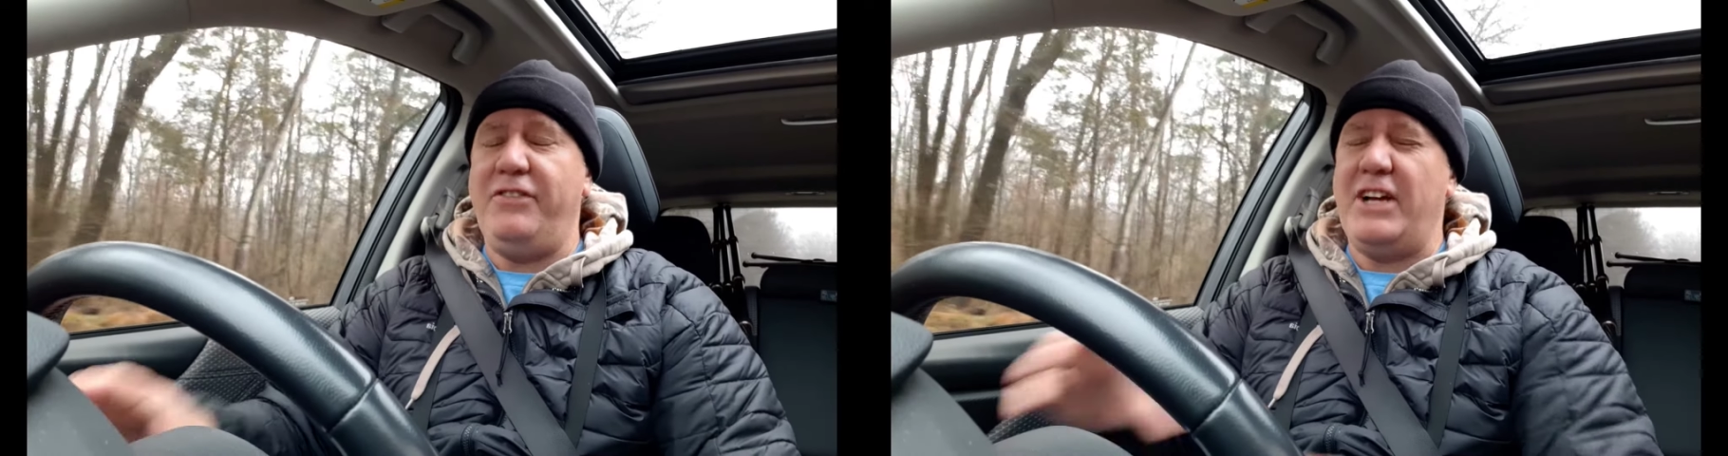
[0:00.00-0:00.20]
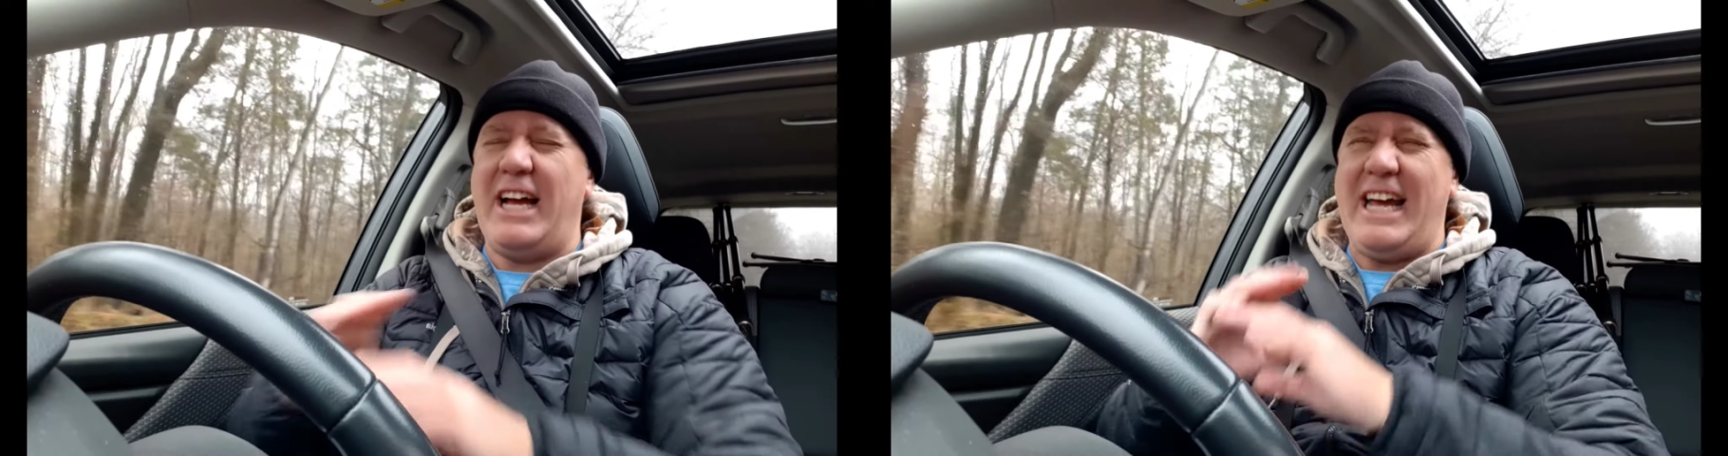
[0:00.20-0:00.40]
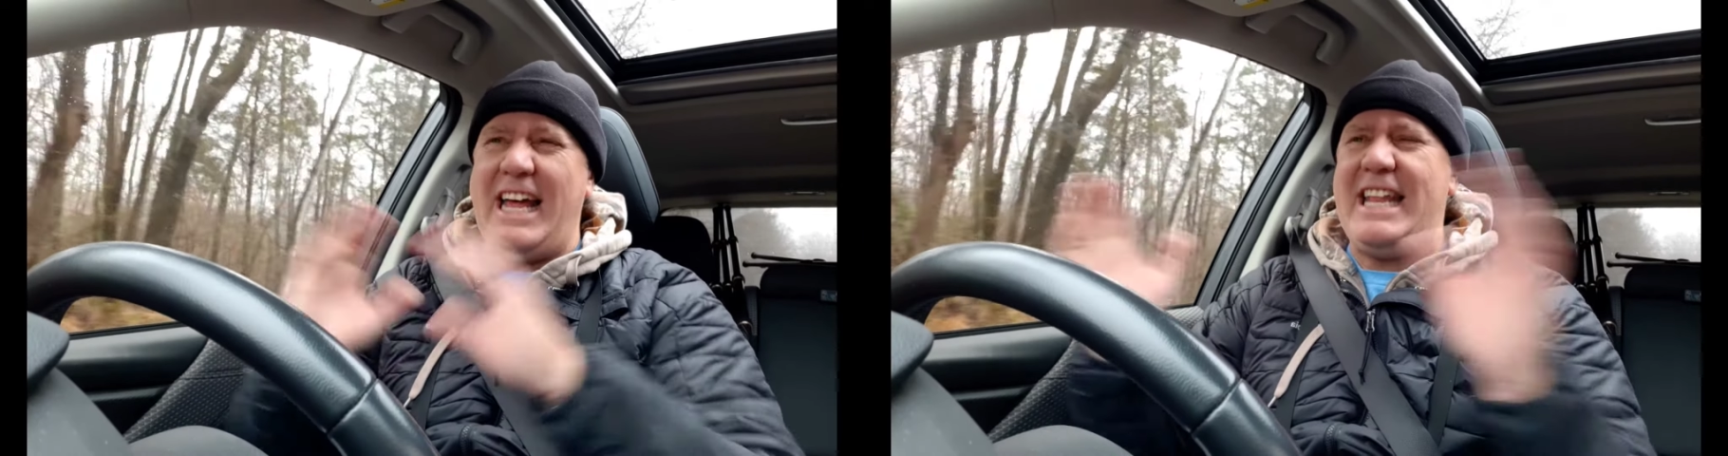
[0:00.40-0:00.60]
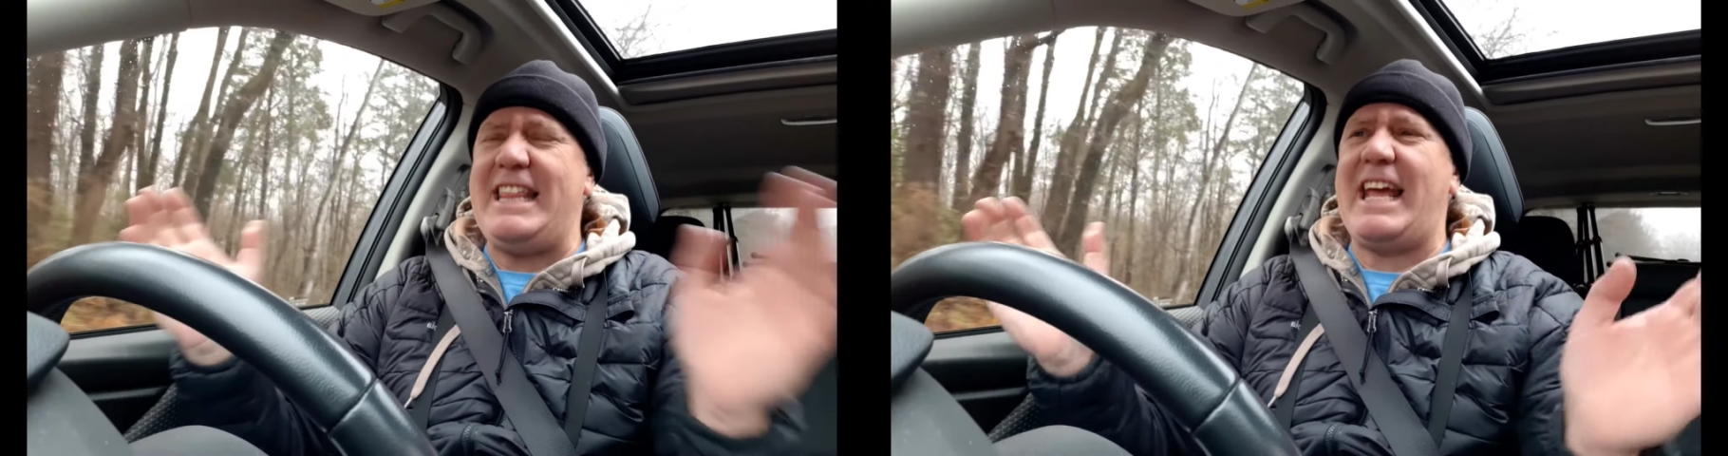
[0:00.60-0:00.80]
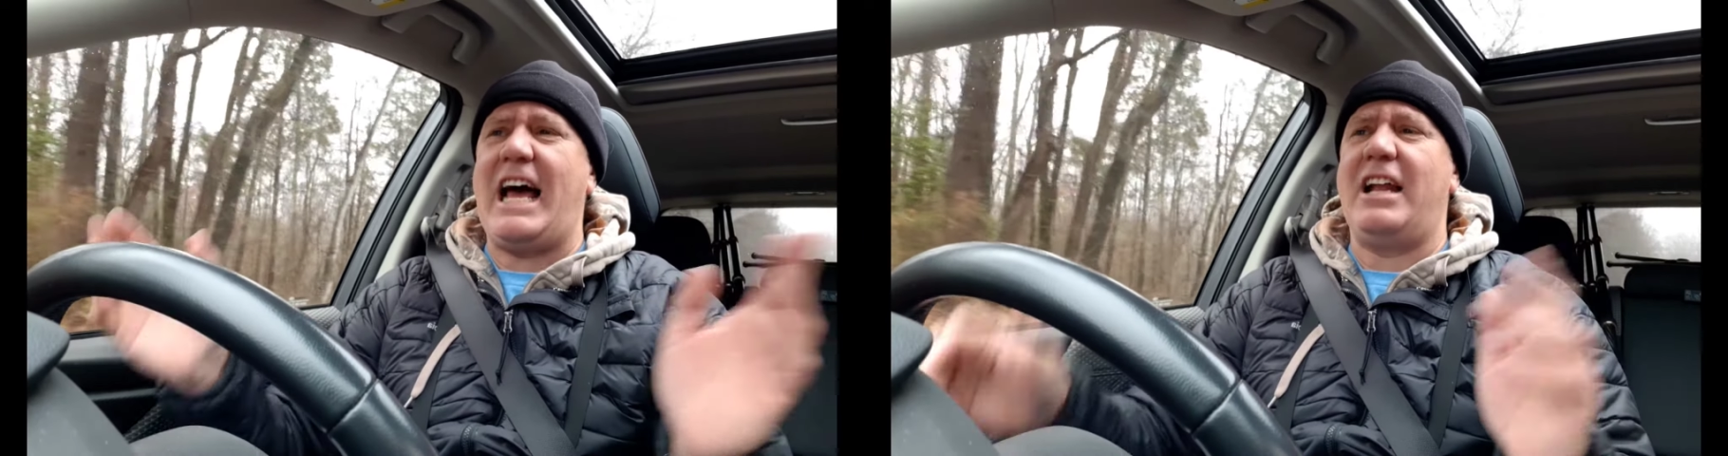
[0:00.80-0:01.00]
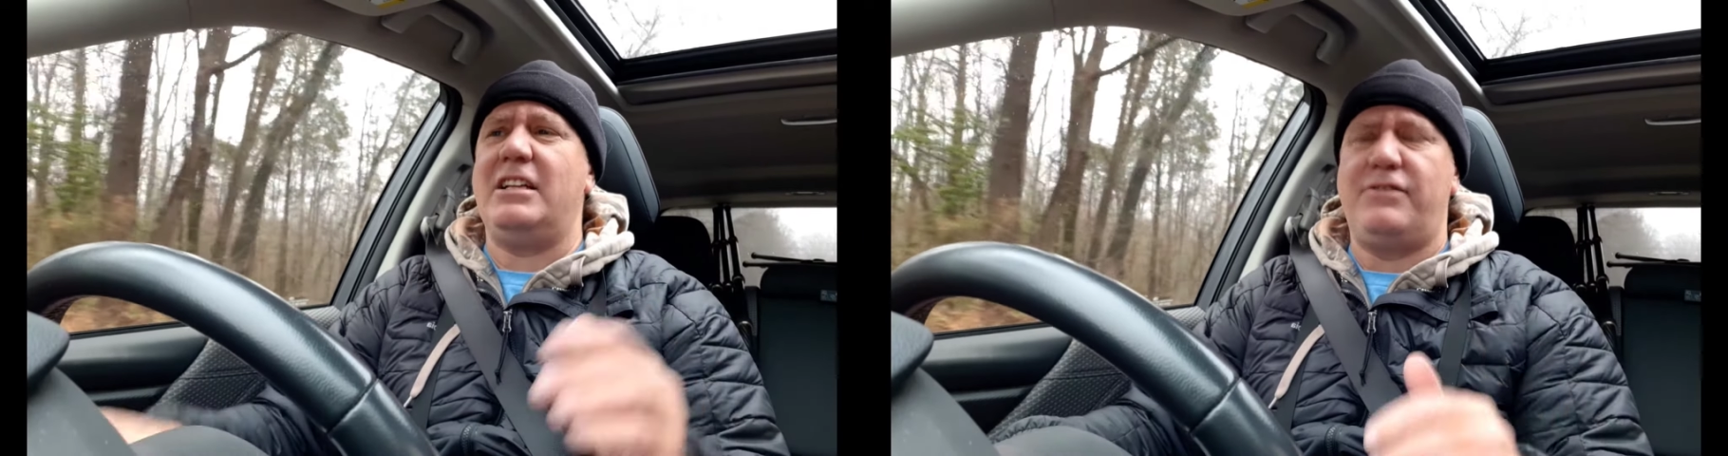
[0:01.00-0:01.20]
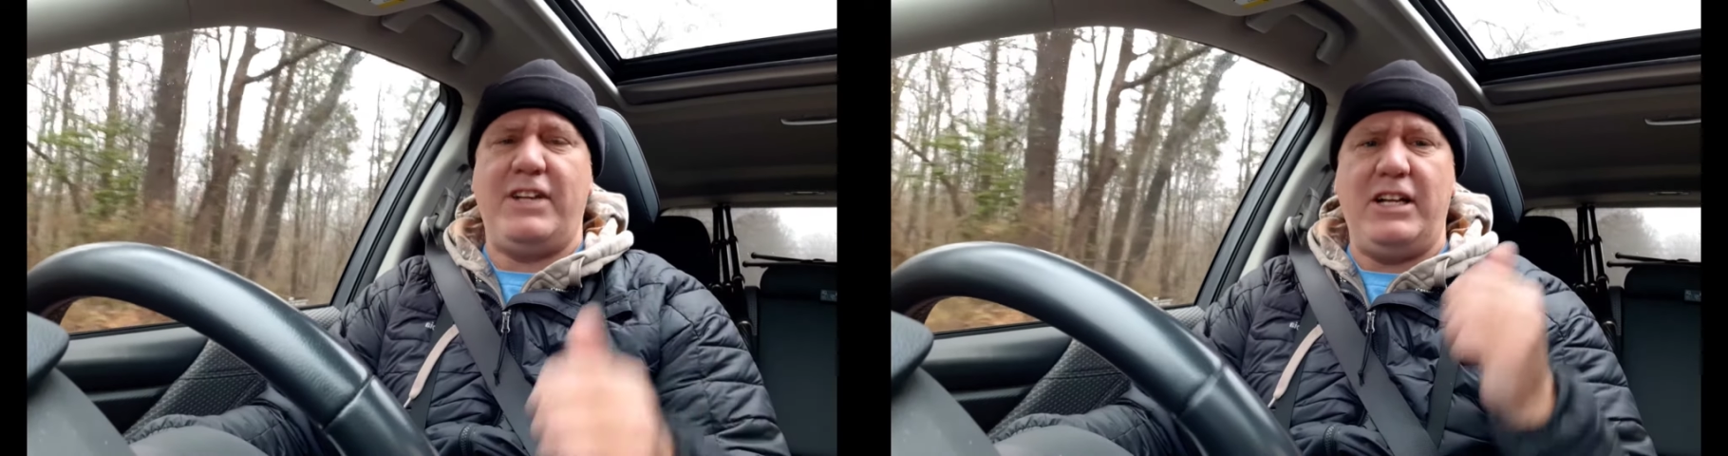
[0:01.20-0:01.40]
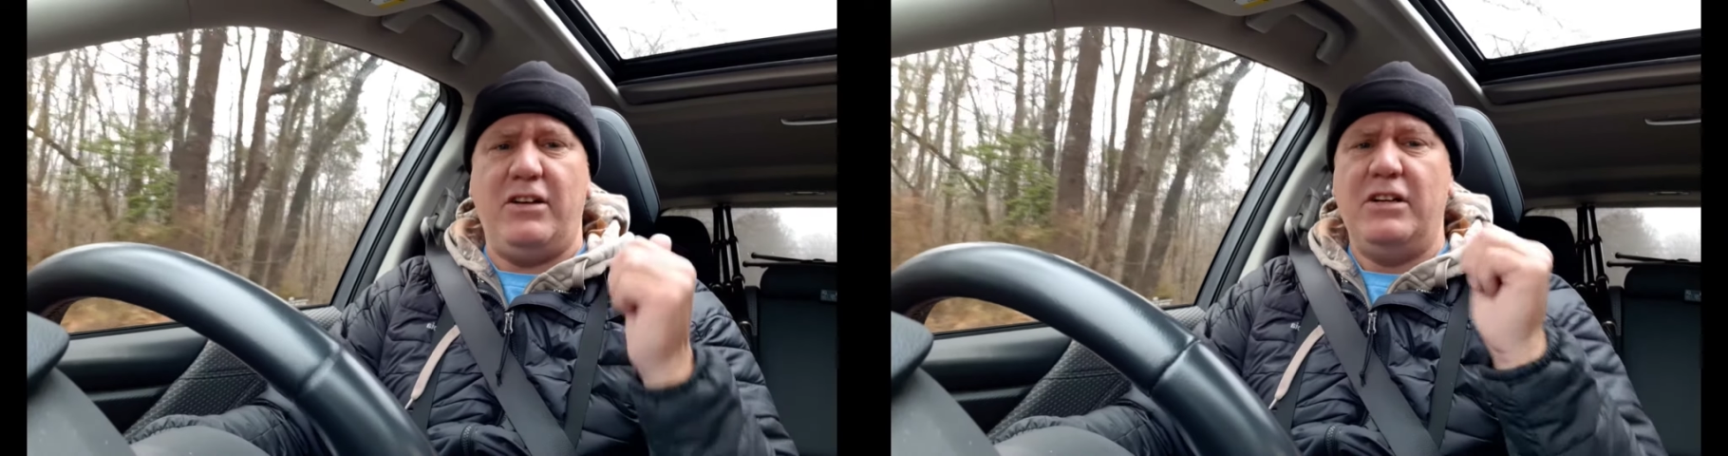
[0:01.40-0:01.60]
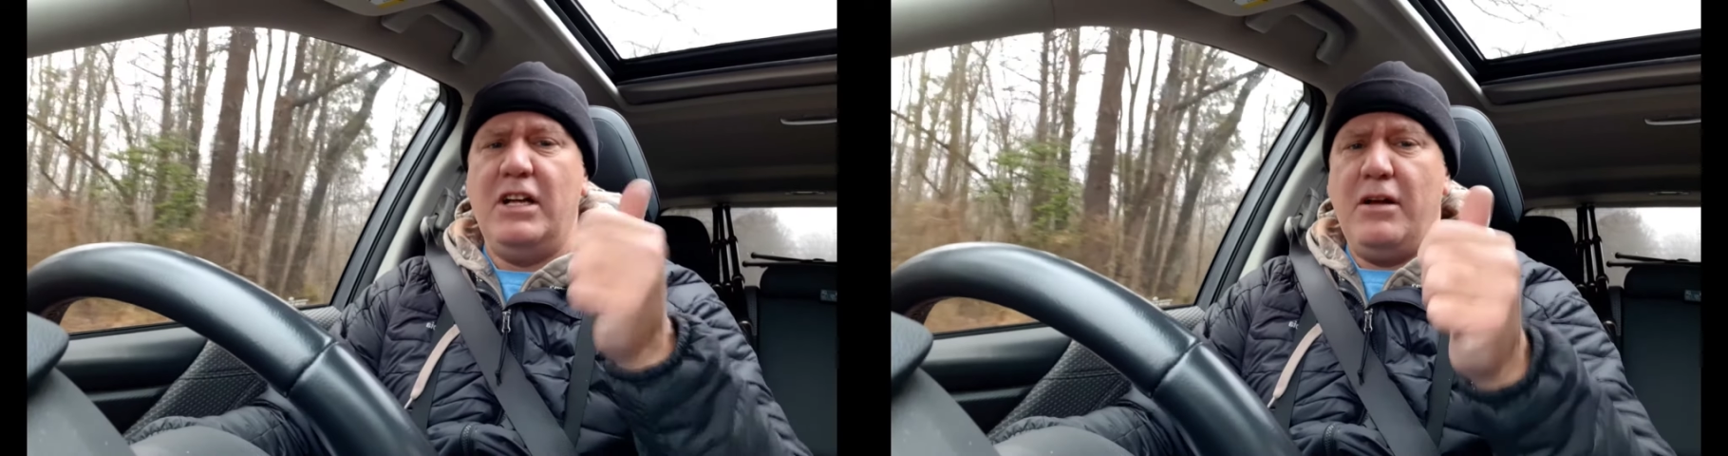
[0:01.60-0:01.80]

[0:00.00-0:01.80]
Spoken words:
If you got anything out of this video,